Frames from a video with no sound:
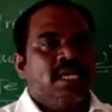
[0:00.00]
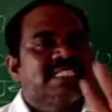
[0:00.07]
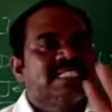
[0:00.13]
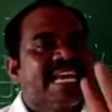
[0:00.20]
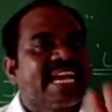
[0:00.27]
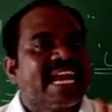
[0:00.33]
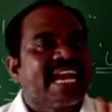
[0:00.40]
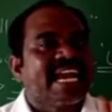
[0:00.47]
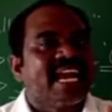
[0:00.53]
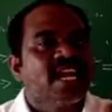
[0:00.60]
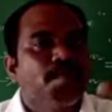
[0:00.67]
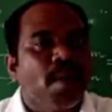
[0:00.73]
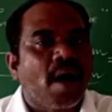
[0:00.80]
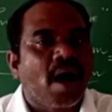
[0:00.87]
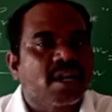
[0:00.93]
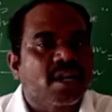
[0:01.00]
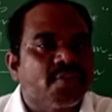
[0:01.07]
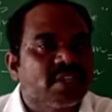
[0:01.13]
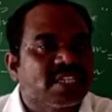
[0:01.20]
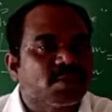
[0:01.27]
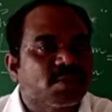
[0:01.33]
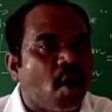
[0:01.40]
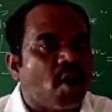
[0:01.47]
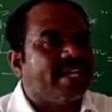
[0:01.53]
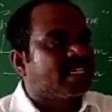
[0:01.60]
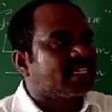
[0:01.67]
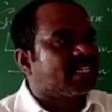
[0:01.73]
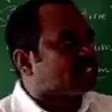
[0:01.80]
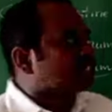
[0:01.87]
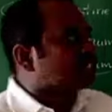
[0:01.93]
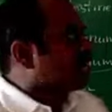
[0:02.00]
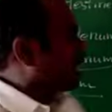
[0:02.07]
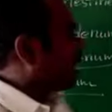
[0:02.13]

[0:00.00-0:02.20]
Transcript: Second part of the small intestine,